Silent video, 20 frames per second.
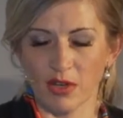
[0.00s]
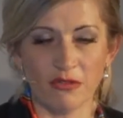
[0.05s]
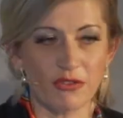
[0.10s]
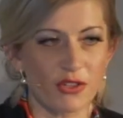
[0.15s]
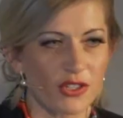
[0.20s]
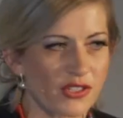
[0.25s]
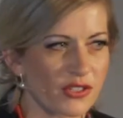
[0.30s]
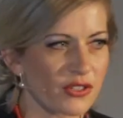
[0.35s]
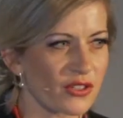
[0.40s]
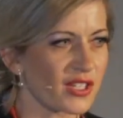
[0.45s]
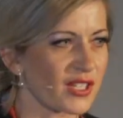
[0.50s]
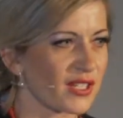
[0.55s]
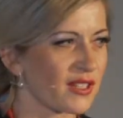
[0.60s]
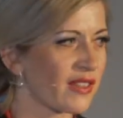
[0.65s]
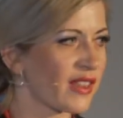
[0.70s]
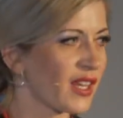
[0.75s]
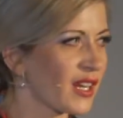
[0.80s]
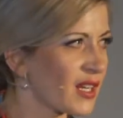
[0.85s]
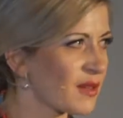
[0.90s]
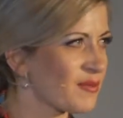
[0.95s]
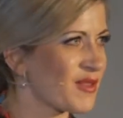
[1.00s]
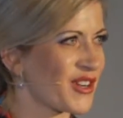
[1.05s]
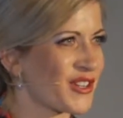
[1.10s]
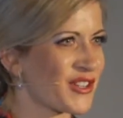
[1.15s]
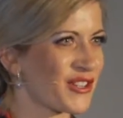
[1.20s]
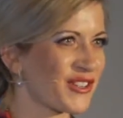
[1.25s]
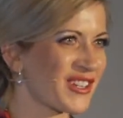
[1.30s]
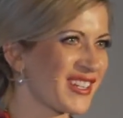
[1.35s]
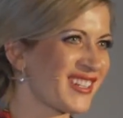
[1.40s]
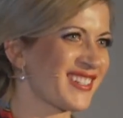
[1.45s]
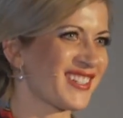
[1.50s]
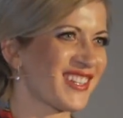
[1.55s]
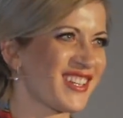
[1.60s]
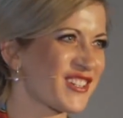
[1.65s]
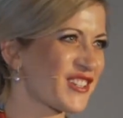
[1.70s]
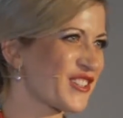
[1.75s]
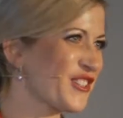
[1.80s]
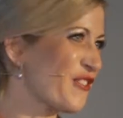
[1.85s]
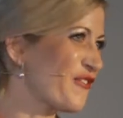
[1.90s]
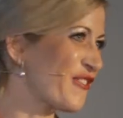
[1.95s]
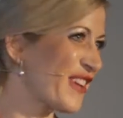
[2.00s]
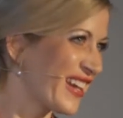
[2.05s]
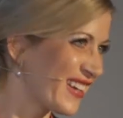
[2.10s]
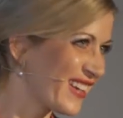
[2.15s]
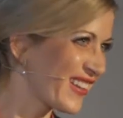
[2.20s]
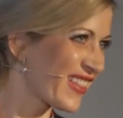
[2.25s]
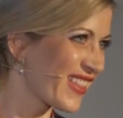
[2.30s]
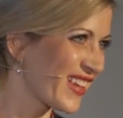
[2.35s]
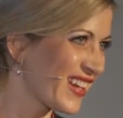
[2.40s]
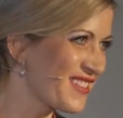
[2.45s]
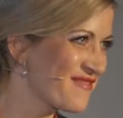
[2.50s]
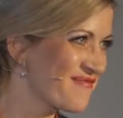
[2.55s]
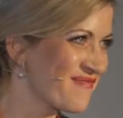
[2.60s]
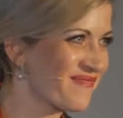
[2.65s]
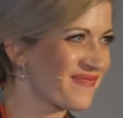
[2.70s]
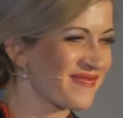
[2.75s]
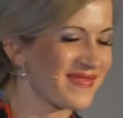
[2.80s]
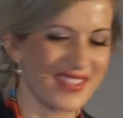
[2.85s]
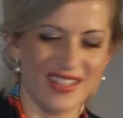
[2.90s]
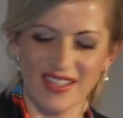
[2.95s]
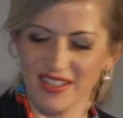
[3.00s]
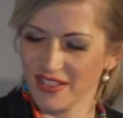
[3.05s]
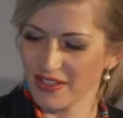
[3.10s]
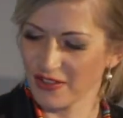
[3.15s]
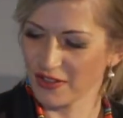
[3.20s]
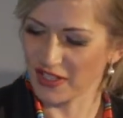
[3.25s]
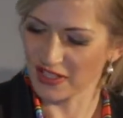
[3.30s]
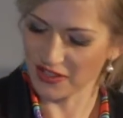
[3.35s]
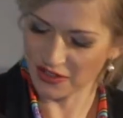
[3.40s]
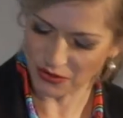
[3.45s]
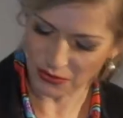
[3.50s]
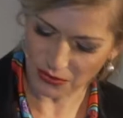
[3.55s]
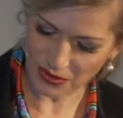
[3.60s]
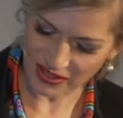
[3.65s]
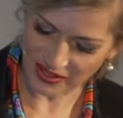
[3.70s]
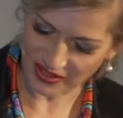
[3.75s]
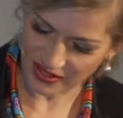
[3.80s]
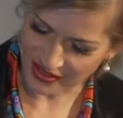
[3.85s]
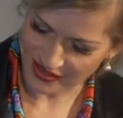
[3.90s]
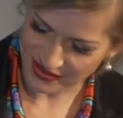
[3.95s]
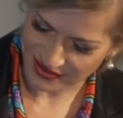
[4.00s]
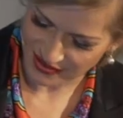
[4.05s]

course, you can think about tokenization of anything. You can tokenize